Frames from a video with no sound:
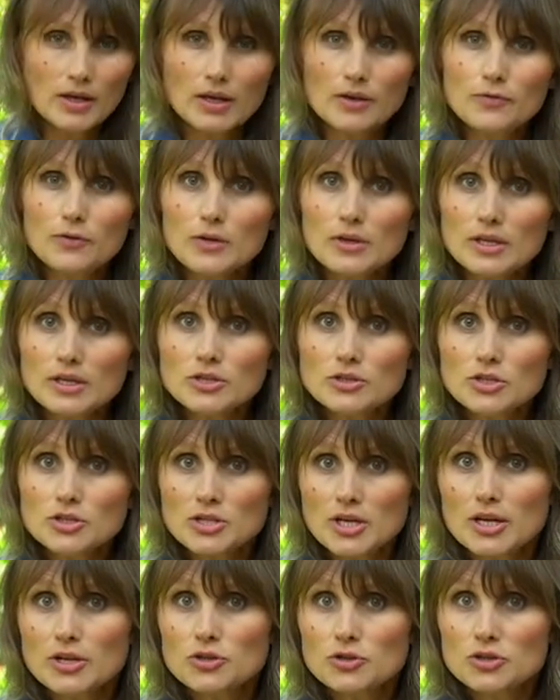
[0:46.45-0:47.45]
If you need to
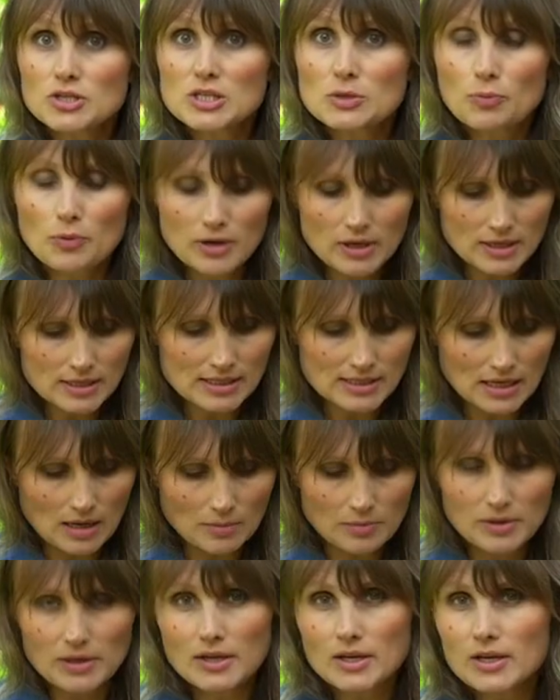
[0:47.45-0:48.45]
change your spring
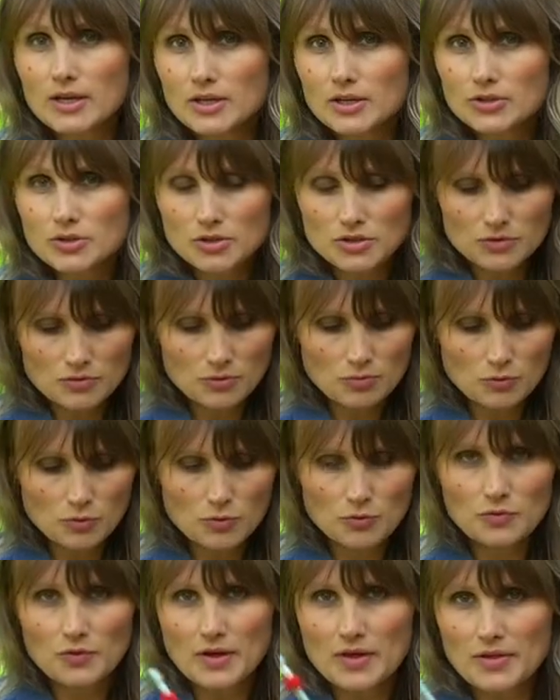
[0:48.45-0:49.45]
assembly, just
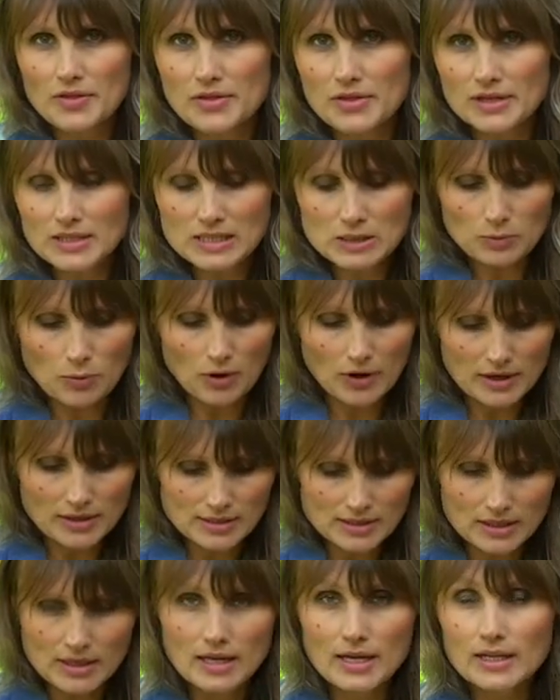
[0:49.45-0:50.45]
remove this
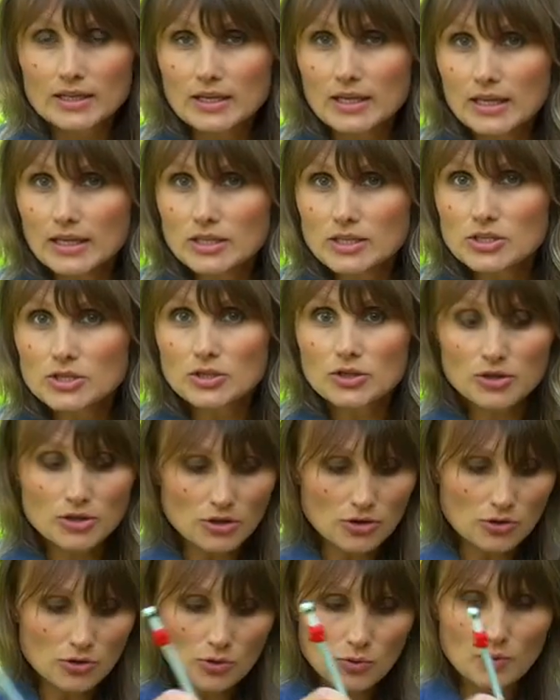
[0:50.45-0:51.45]
part and insert
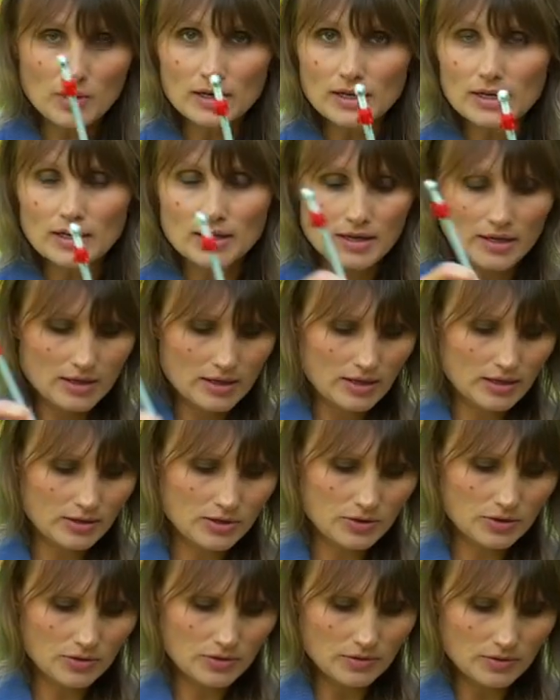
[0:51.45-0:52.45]
the new one
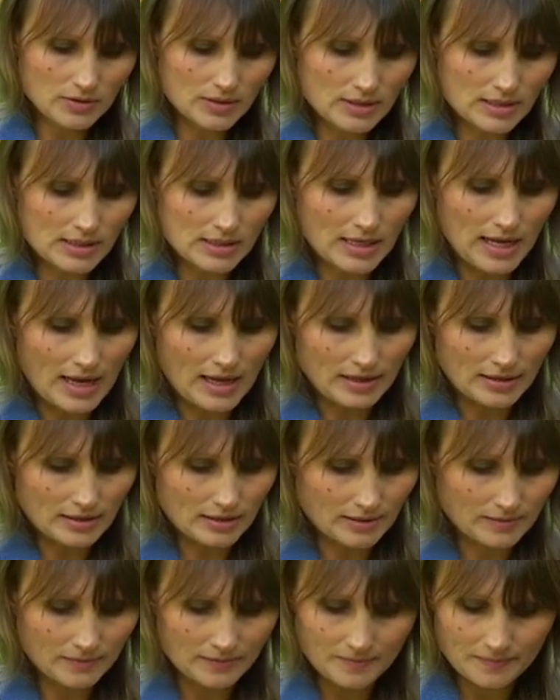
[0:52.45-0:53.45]
into the
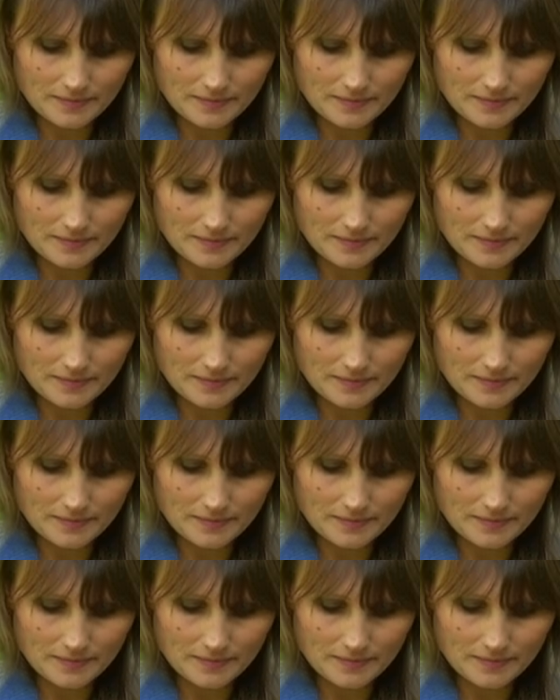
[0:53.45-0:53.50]
stand.